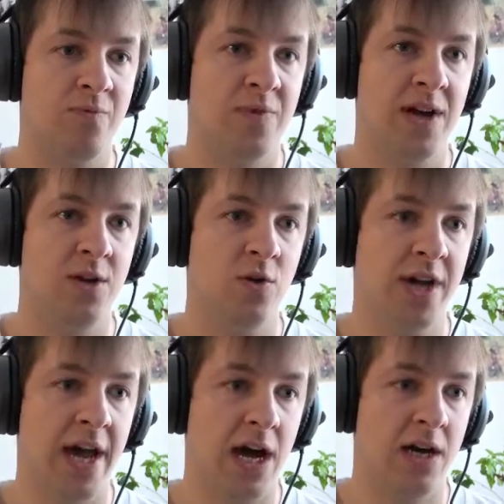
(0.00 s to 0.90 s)
I don't
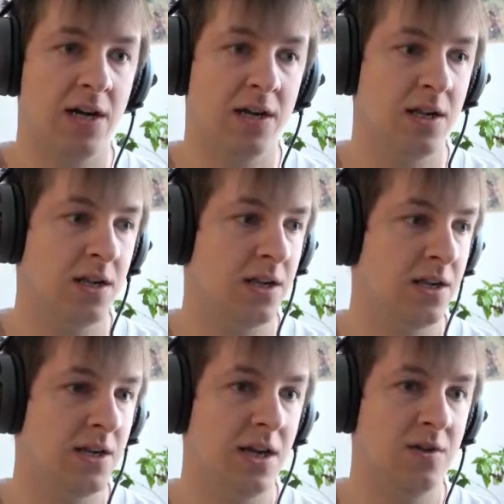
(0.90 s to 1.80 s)
care.
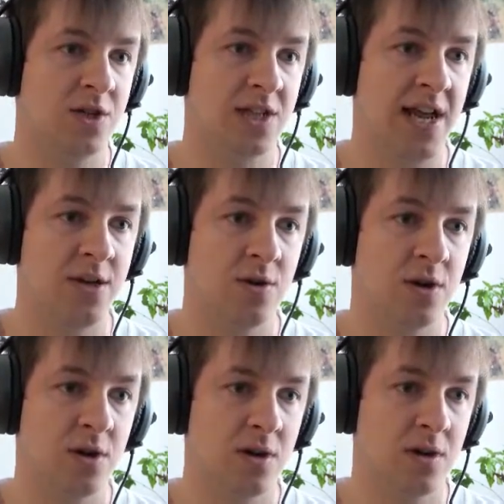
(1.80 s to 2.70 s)
I'll slay you.
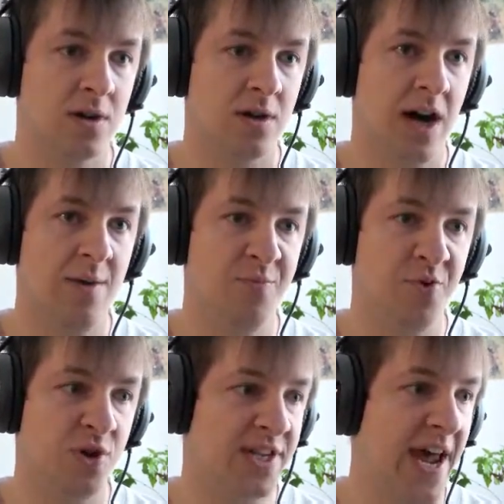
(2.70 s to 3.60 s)
I'm
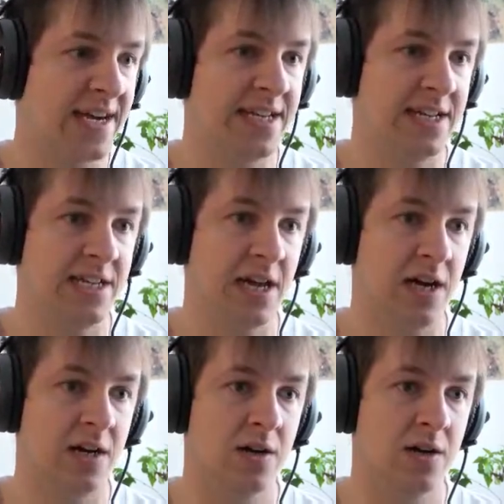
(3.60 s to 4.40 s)
protected here.